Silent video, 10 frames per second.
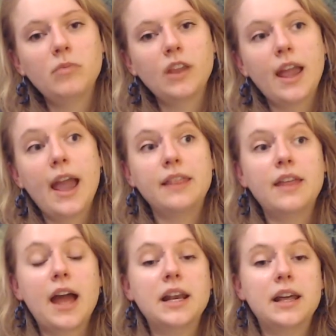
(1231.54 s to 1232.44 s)

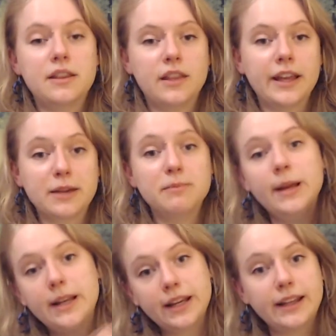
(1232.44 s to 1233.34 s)
then, like,
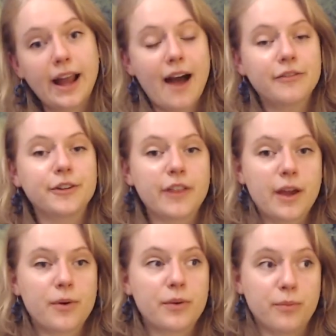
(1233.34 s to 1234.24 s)
immediately after, they
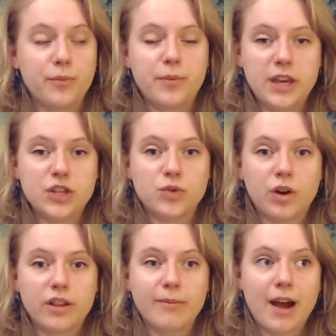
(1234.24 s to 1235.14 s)
were each
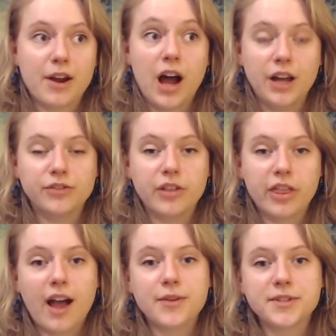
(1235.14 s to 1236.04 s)
worth about
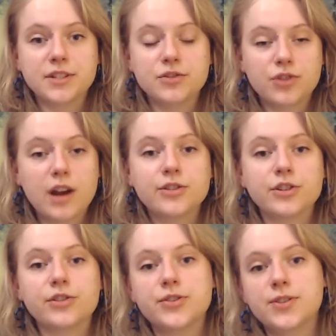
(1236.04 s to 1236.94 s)
100,000
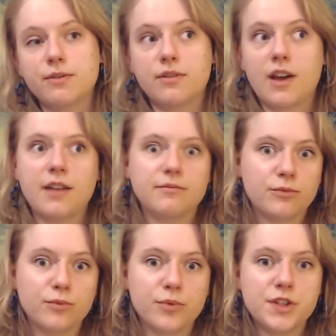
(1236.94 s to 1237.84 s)
treasures. So that
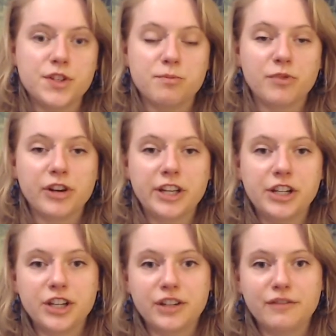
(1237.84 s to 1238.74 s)
was a pretty
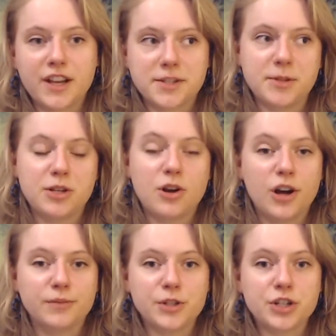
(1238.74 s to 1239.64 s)
good investment
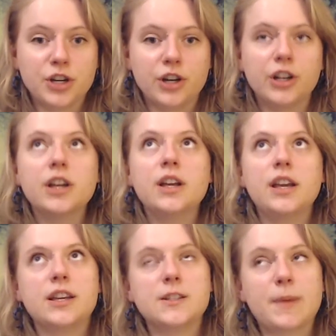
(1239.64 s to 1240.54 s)
on return,
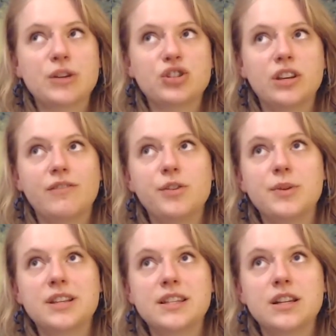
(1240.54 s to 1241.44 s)
especially if you
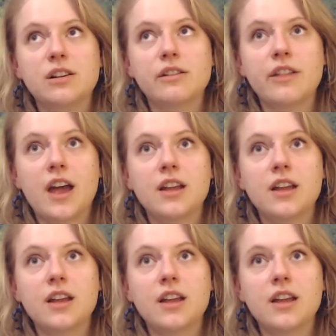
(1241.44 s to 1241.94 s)
consider that